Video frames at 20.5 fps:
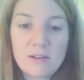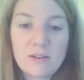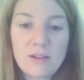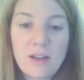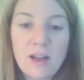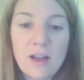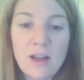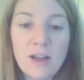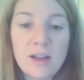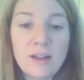
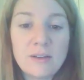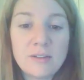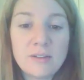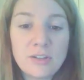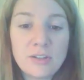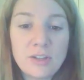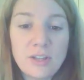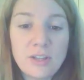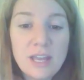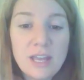Uh,
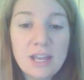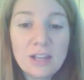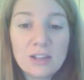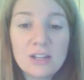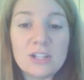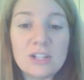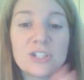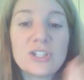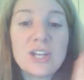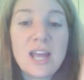
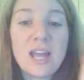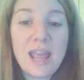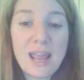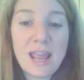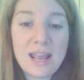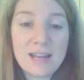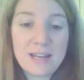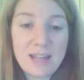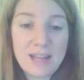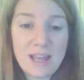English
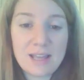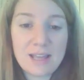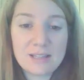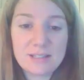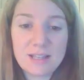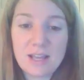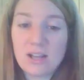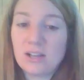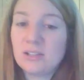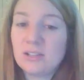and
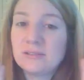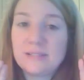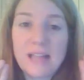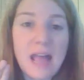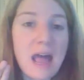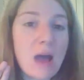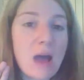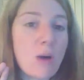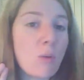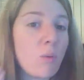ASL,
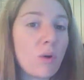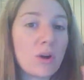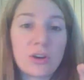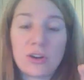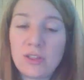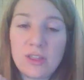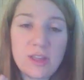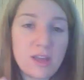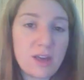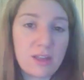not one
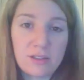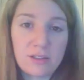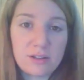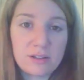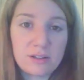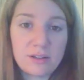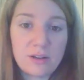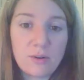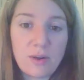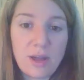or the
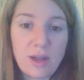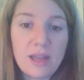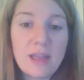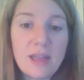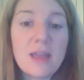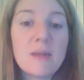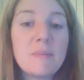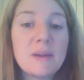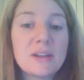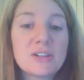other, okay?
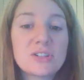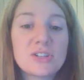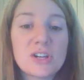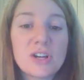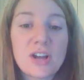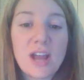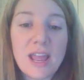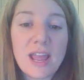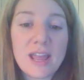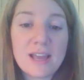And make sure
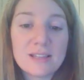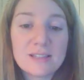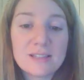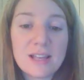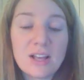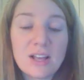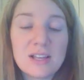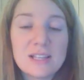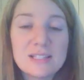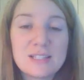your
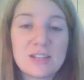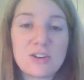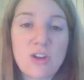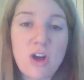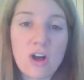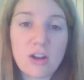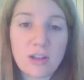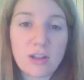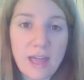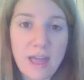ASL is in
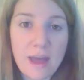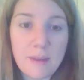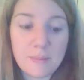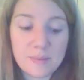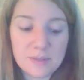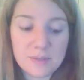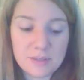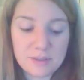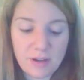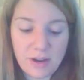all
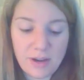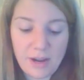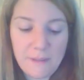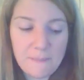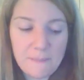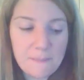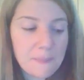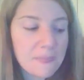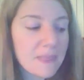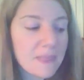caps, all
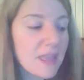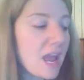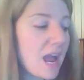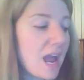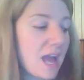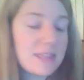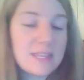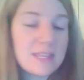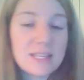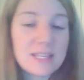right?
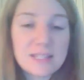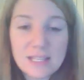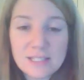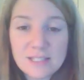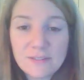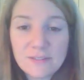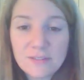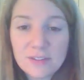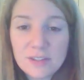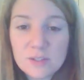I think that's
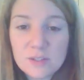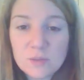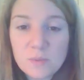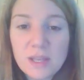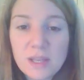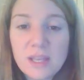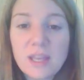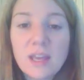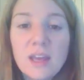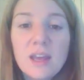it for this
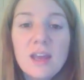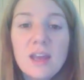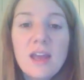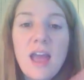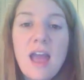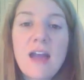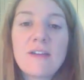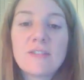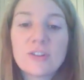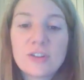week.
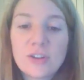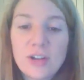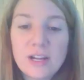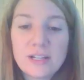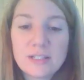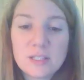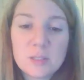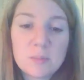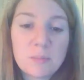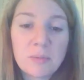Have a
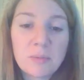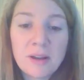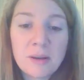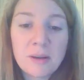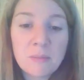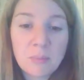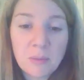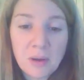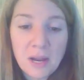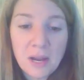great
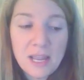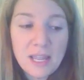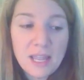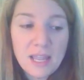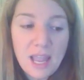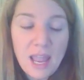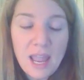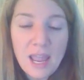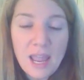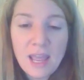spring break,
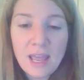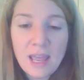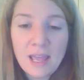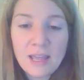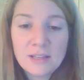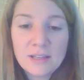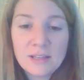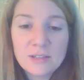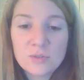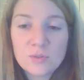
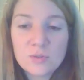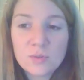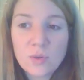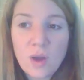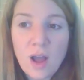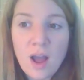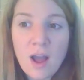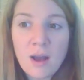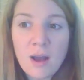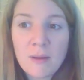and
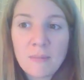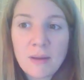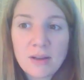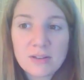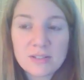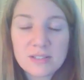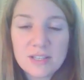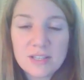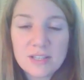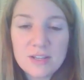I'll
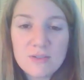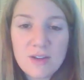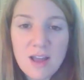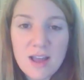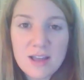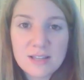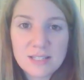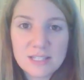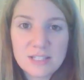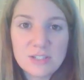see you
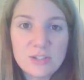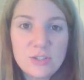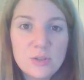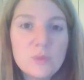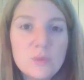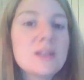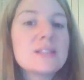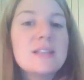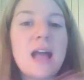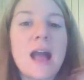guys in 2
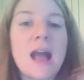weeks.